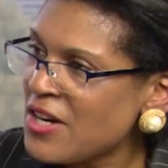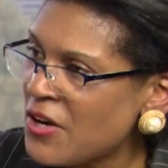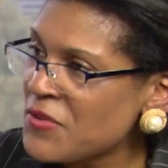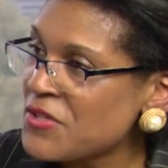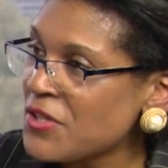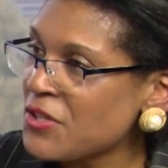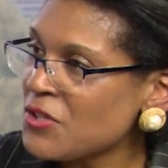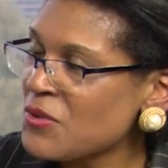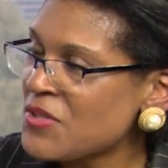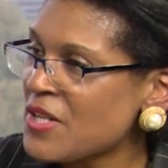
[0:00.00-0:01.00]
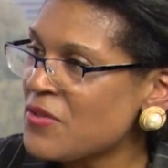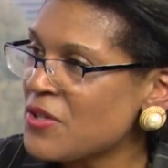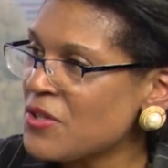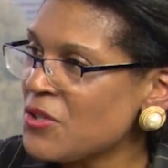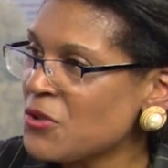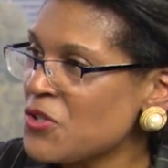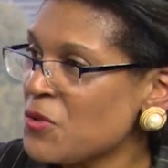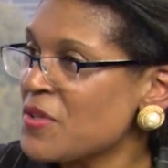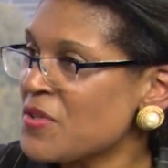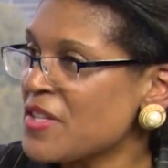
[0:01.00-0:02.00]
answer, you said that you're
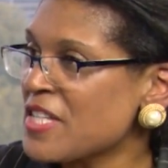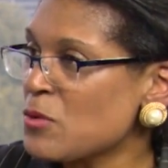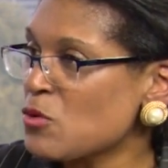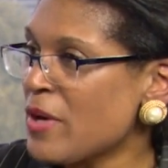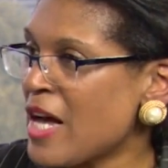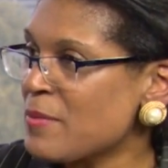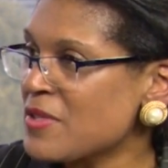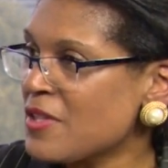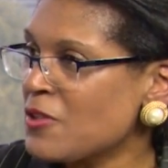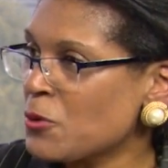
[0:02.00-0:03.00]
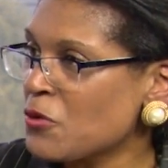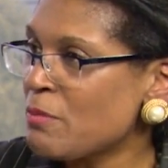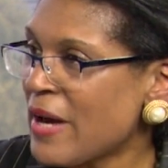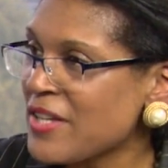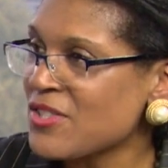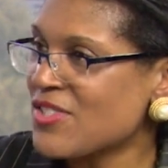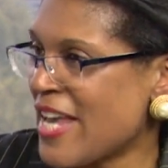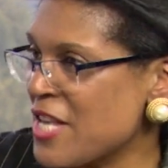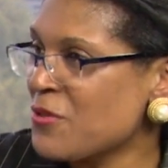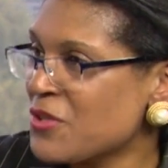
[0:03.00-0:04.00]
doing things which perhaps a lot of banks
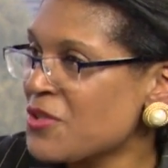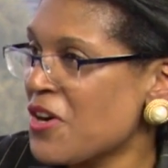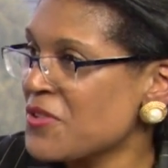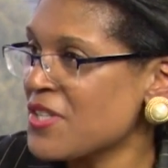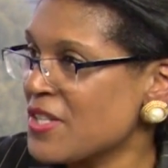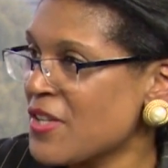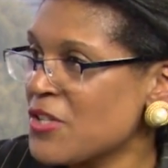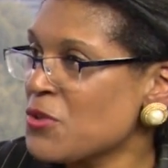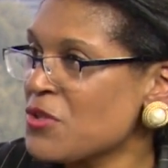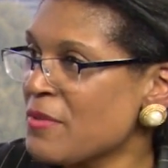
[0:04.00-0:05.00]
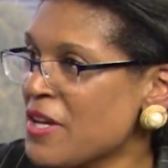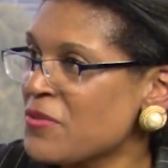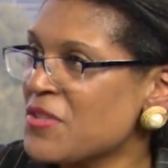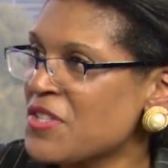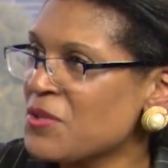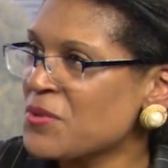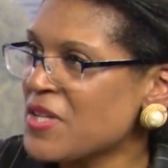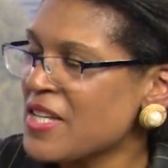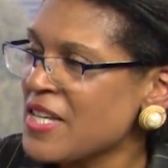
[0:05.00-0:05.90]
take for granted. They do them every single day.